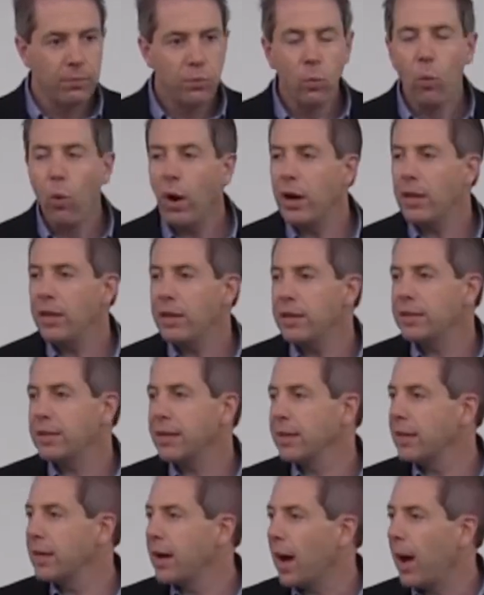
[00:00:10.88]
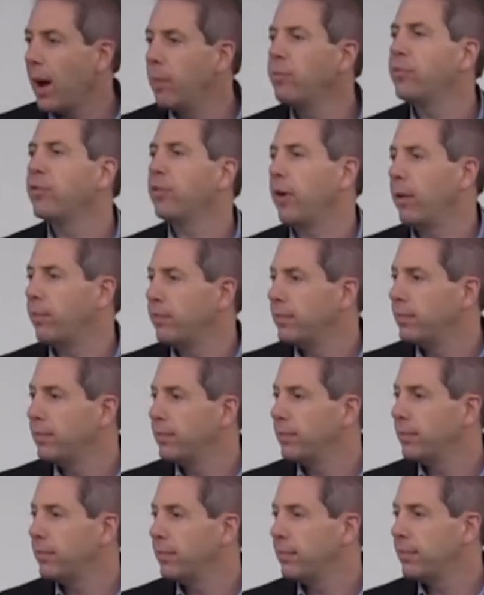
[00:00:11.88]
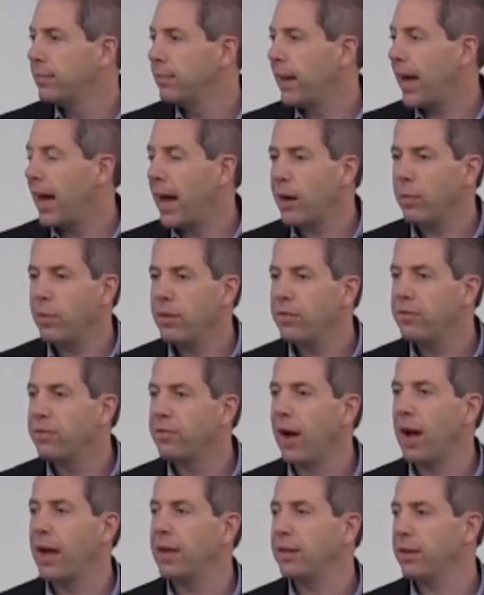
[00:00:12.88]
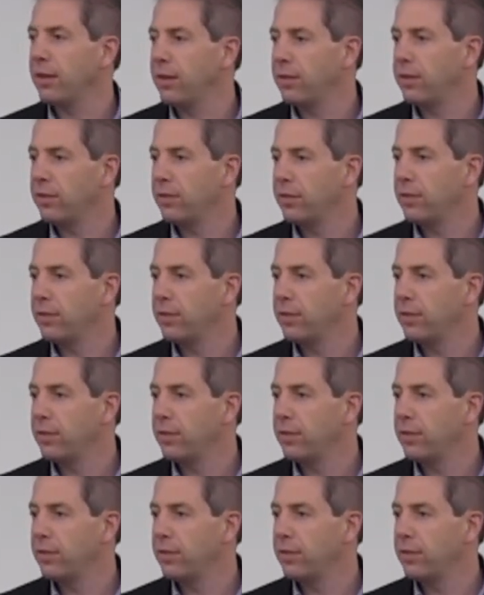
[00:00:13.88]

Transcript: Where do these come from? How do we find these?